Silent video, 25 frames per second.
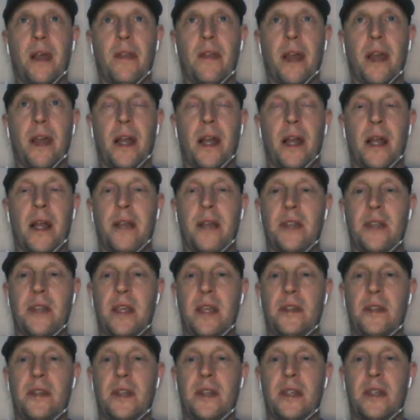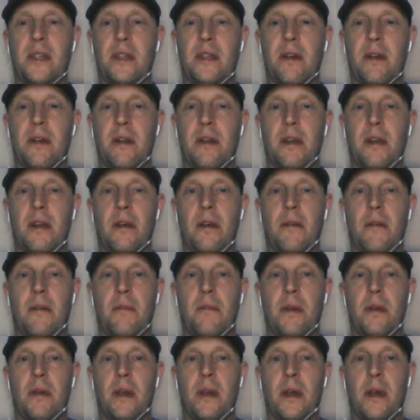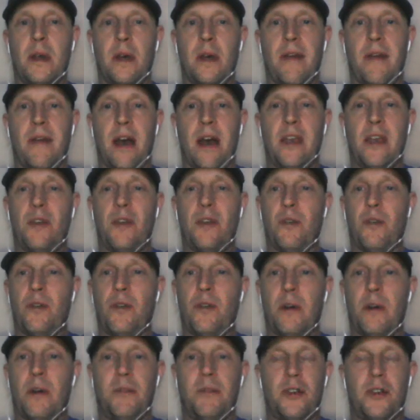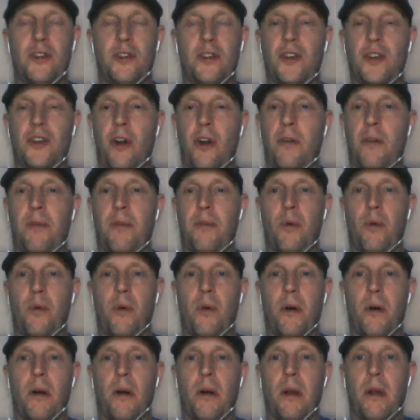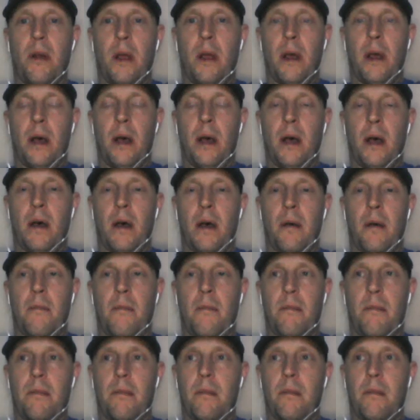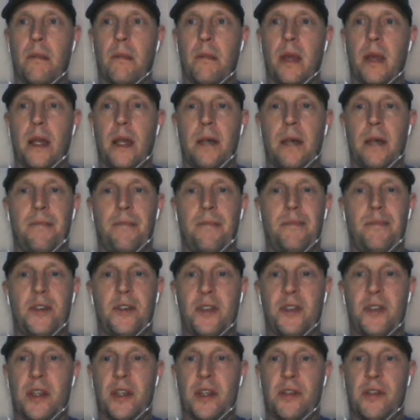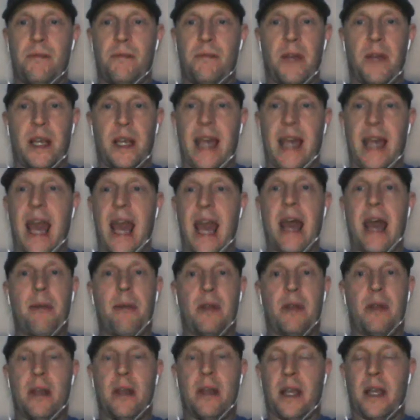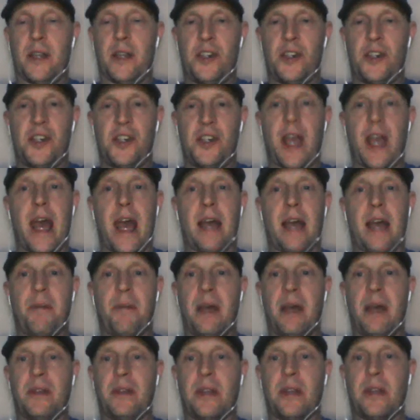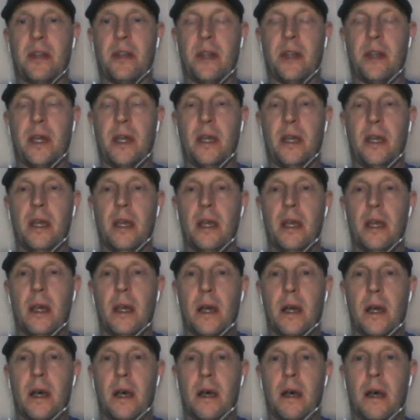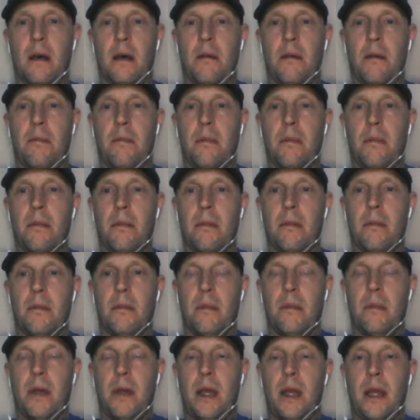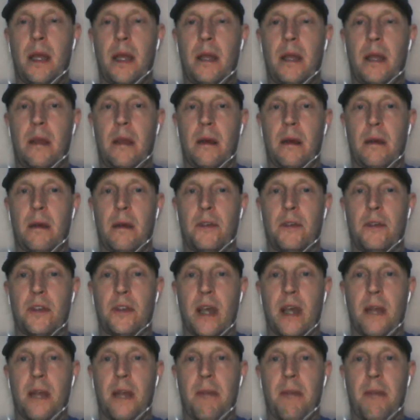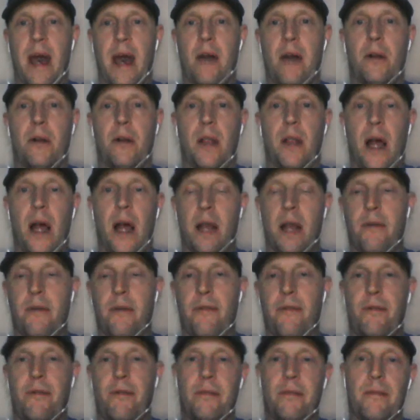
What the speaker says: they got a nice E60 on him of how he grew up just dirt poor, in just a cabin, like a shack, basically, and just kind of battled a lot of